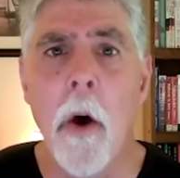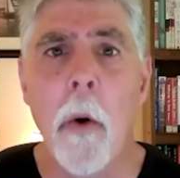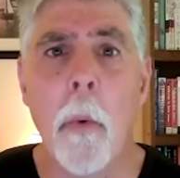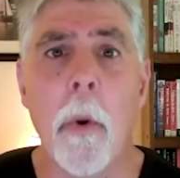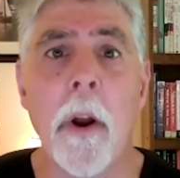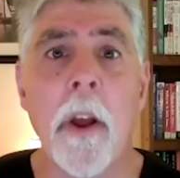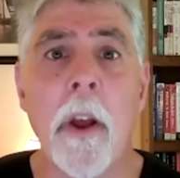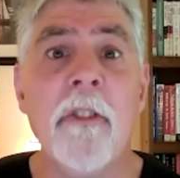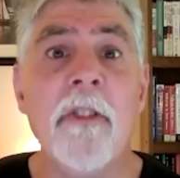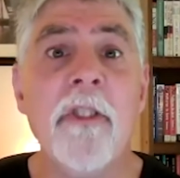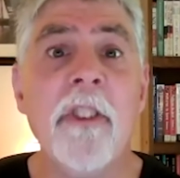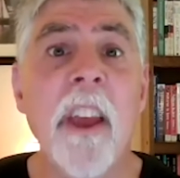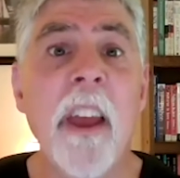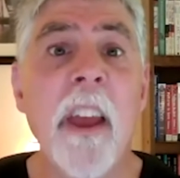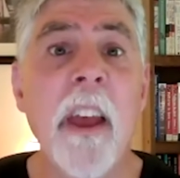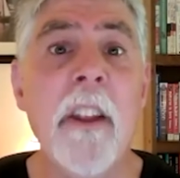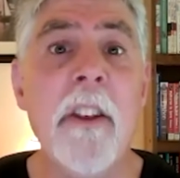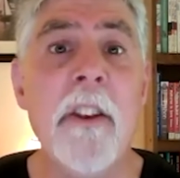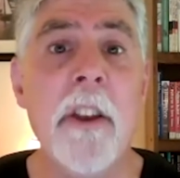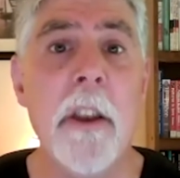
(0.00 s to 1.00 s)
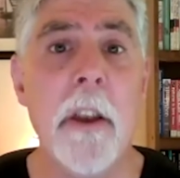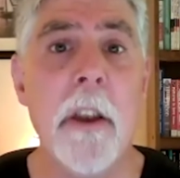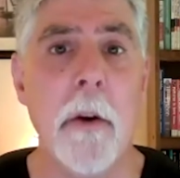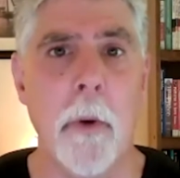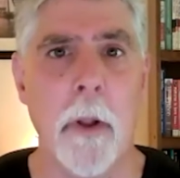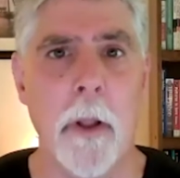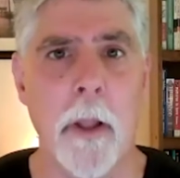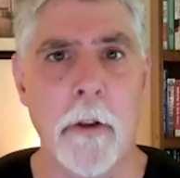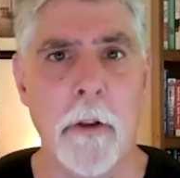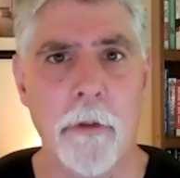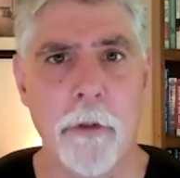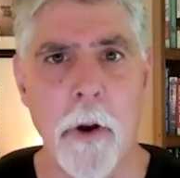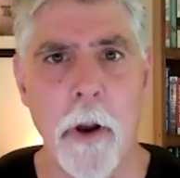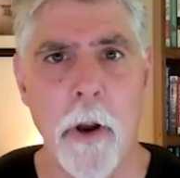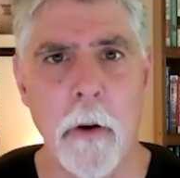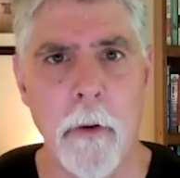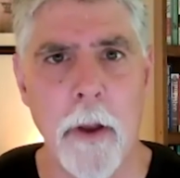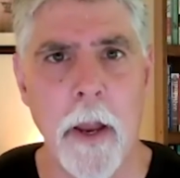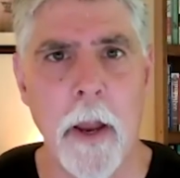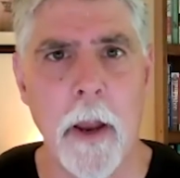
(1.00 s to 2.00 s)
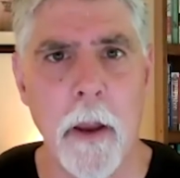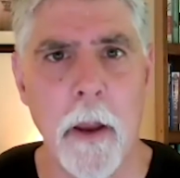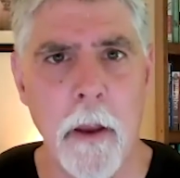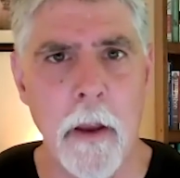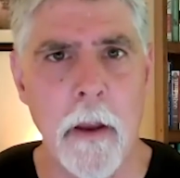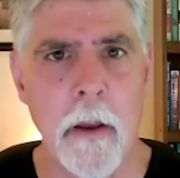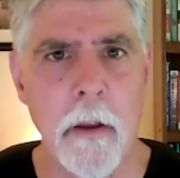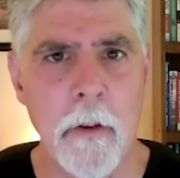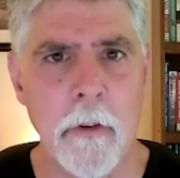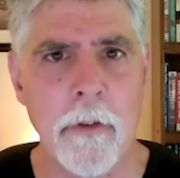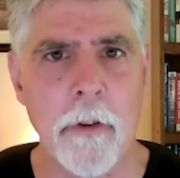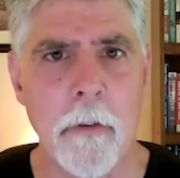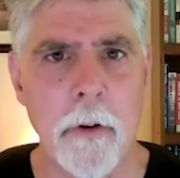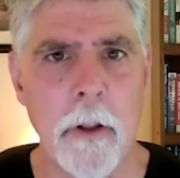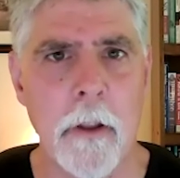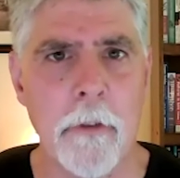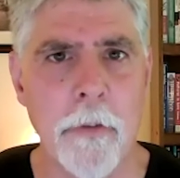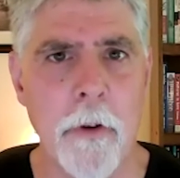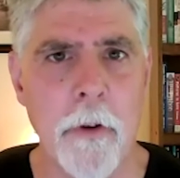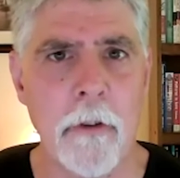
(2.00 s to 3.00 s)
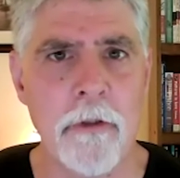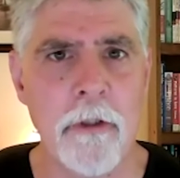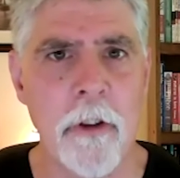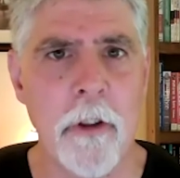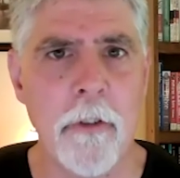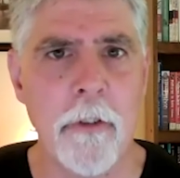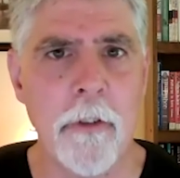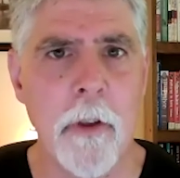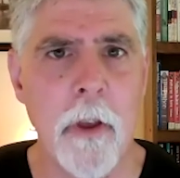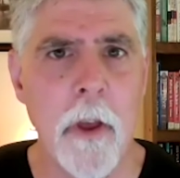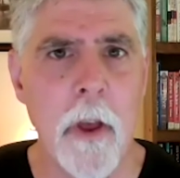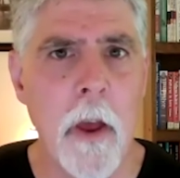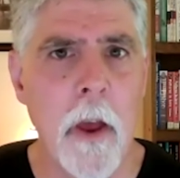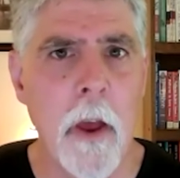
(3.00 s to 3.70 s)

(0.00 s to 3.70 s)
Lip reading: we're continually triggering serverless functions.